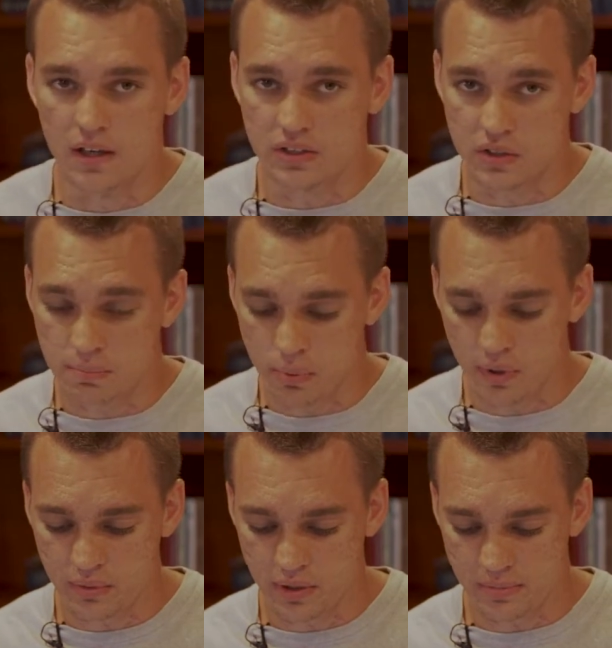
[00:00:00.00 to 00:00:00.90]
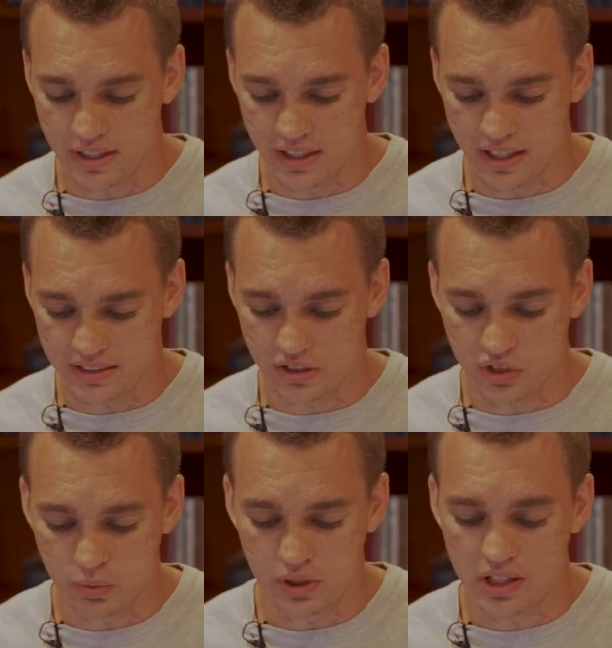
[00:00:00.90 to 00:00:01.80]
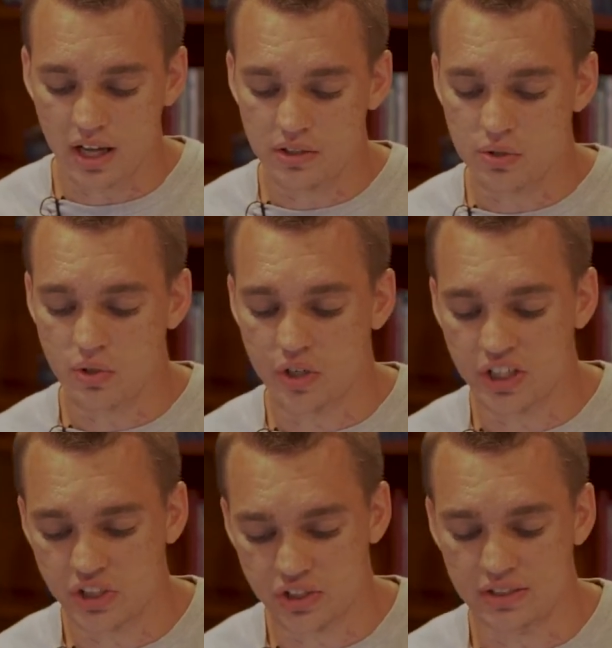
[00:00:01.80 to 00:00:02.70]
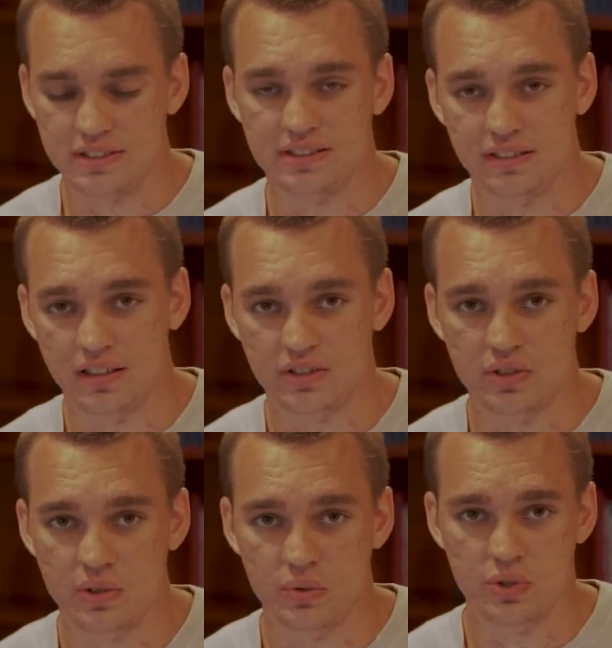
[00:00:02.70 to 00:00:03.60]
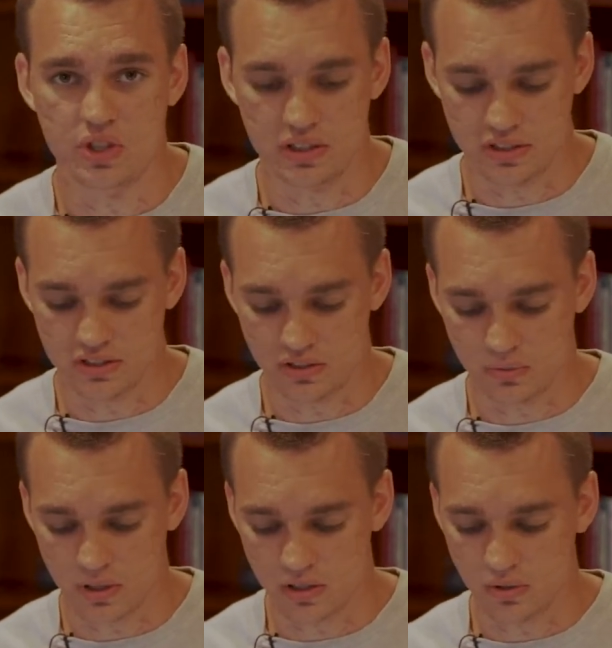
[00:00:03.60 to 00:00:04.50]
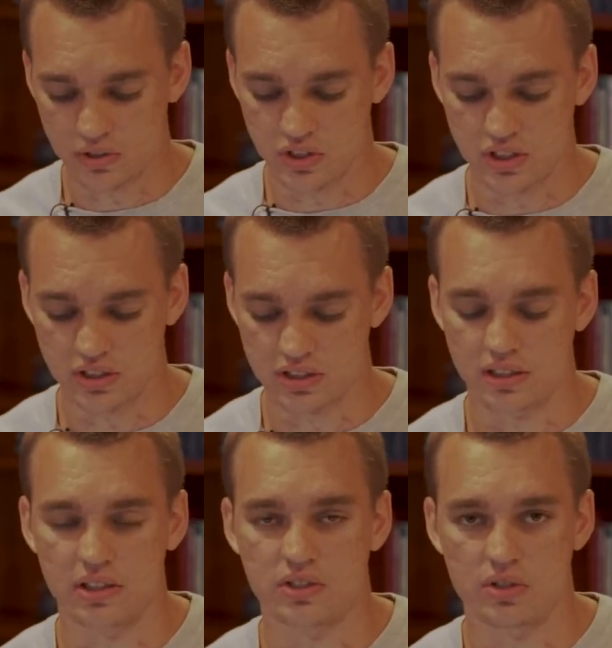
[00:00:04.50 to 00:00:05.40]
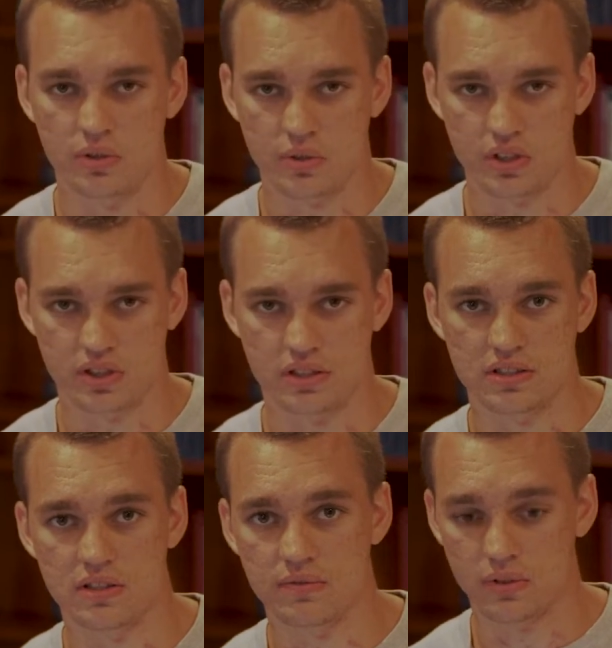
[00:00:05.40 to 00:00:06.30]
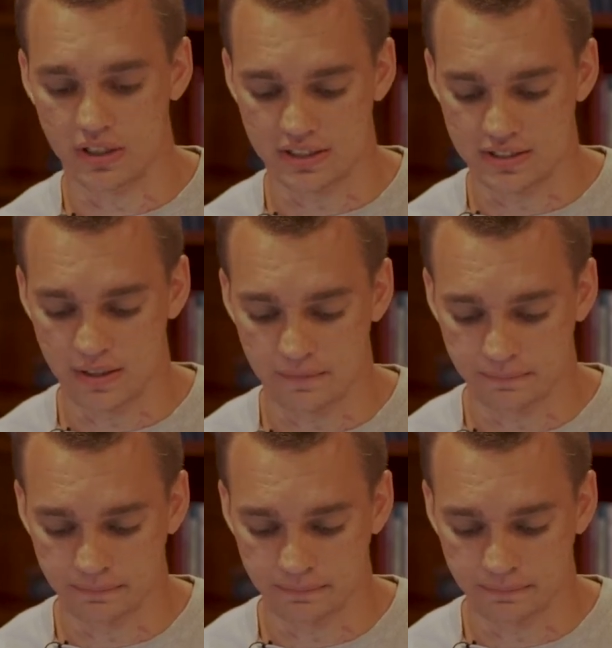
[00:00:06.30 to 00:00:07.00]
So the point where I'm getting at is here, you will not know Christians unless you know Jesus, and you will not know Jesus unless you know Christians to the full extent.